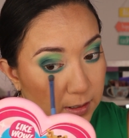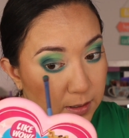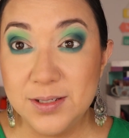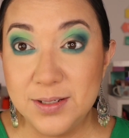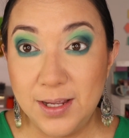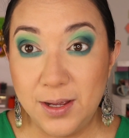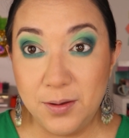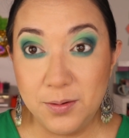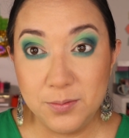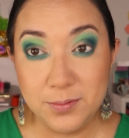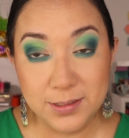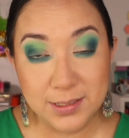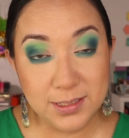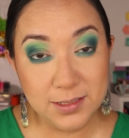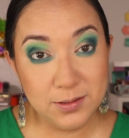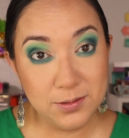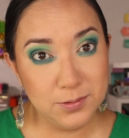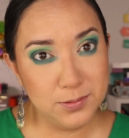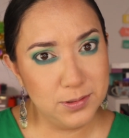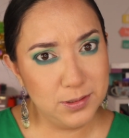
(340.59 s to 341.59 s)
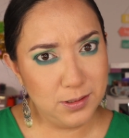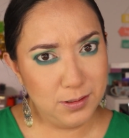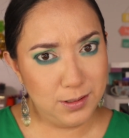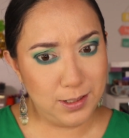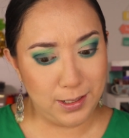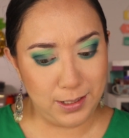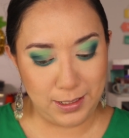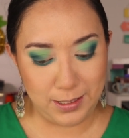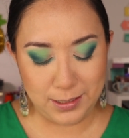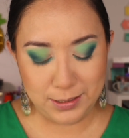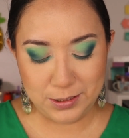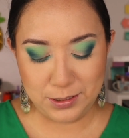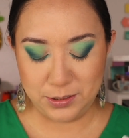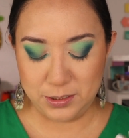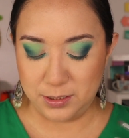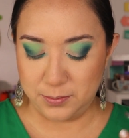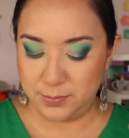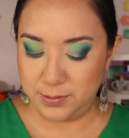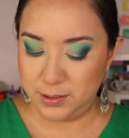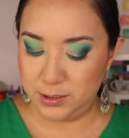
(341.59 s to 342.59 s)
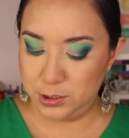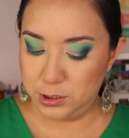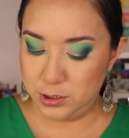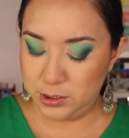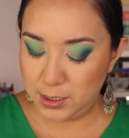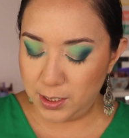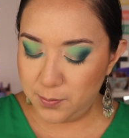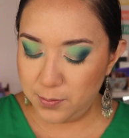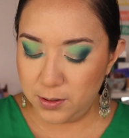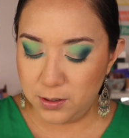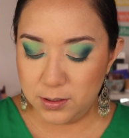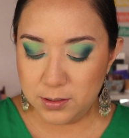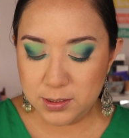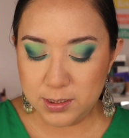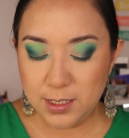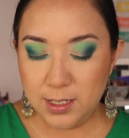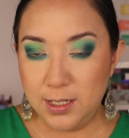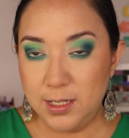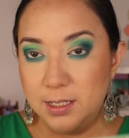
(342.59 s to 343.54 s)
So now I want to start getting into some of the shimmers.